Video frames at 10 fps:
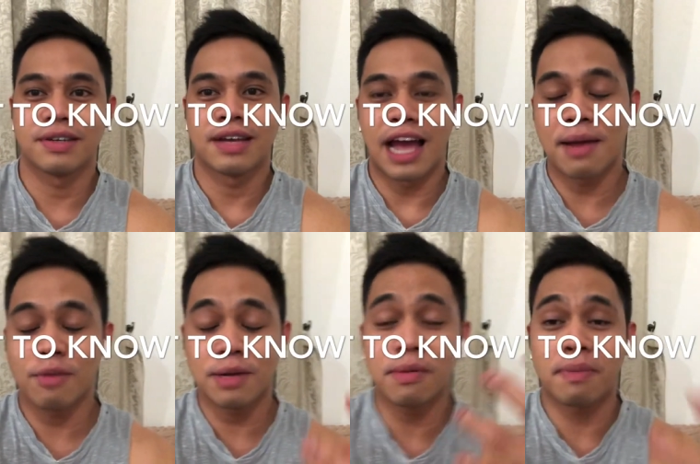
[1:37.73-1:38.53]
I'm
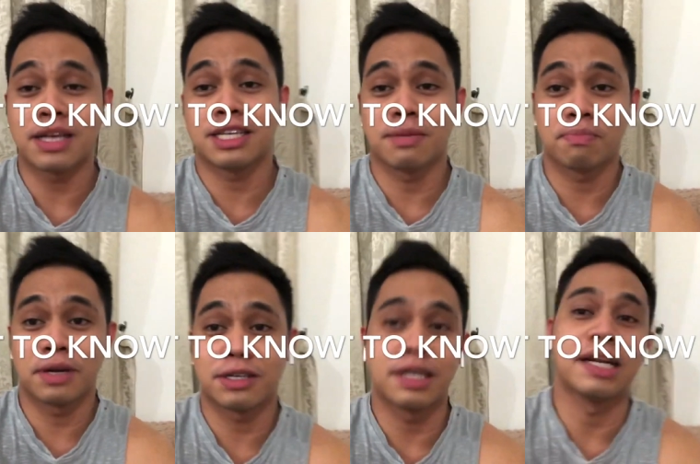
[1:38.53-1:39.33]
more of a positive
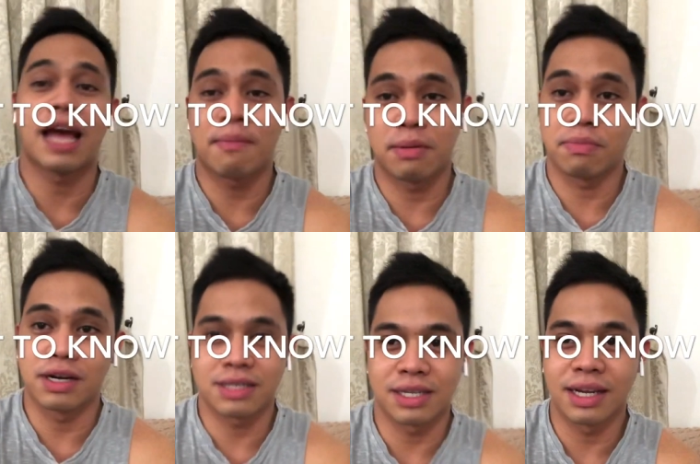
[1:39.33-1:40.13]
person and happy
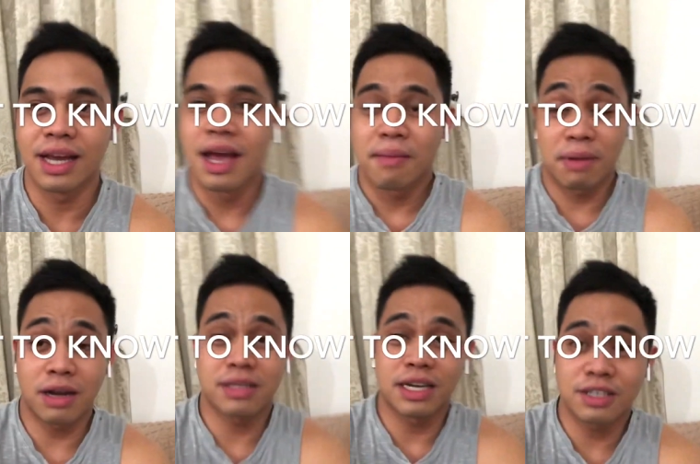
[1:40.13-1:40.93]
person
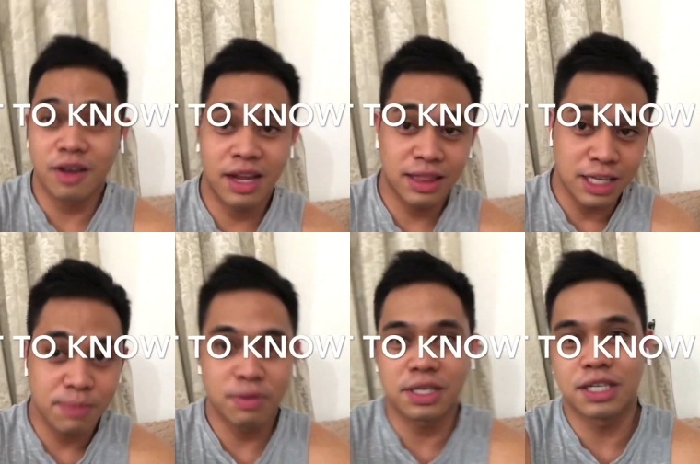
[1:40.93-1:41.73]
because I saw that
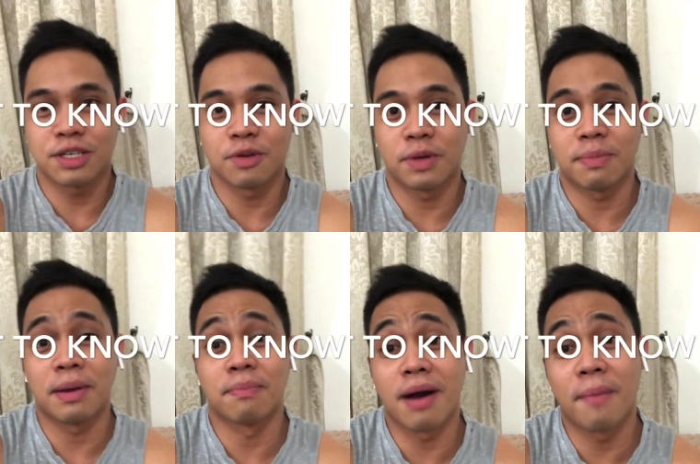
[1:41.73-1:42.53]
disposition with my
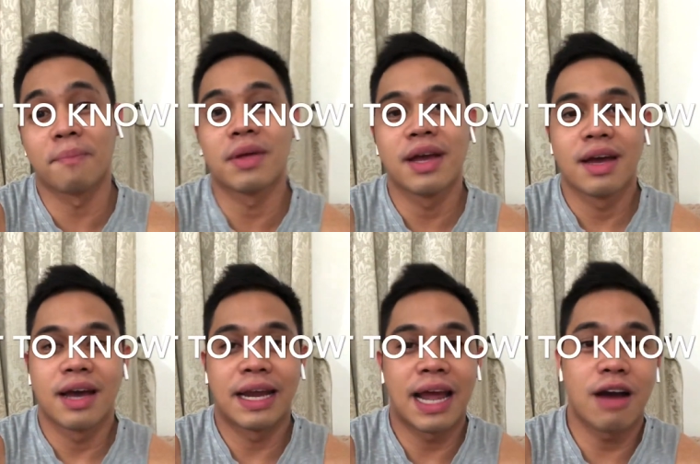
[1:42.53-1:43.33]
mom
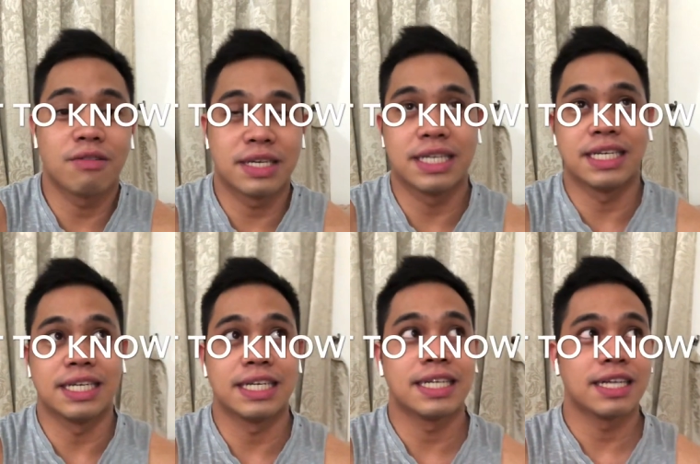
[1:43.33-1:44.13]
and how he
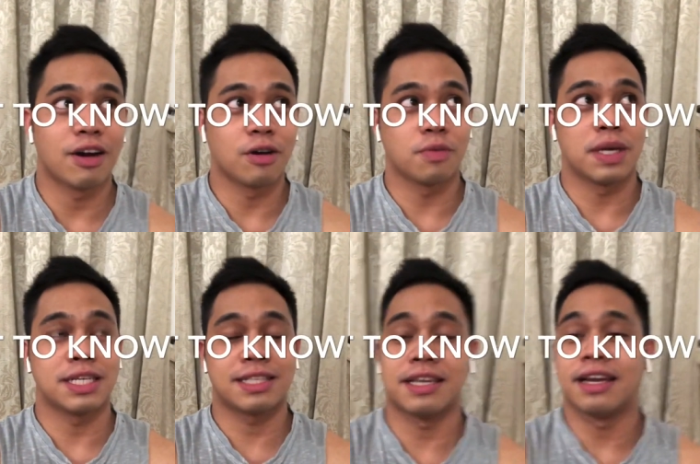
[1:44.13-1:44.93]

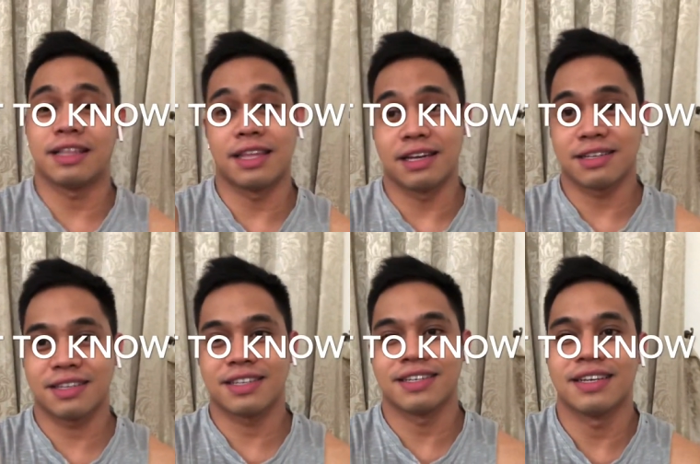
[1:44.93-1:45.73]
always take
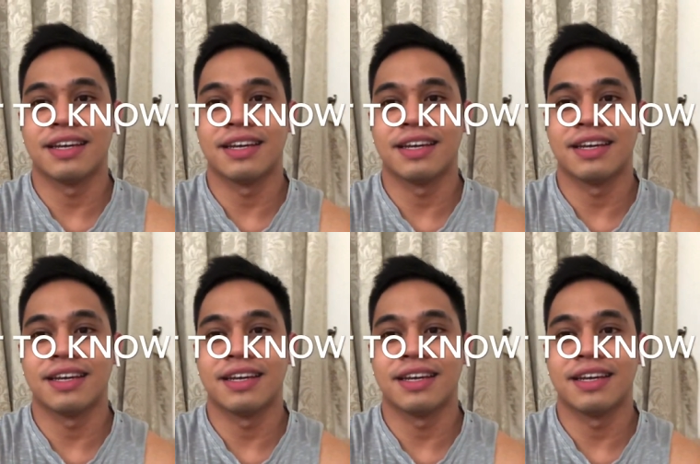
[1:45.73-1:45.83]
things.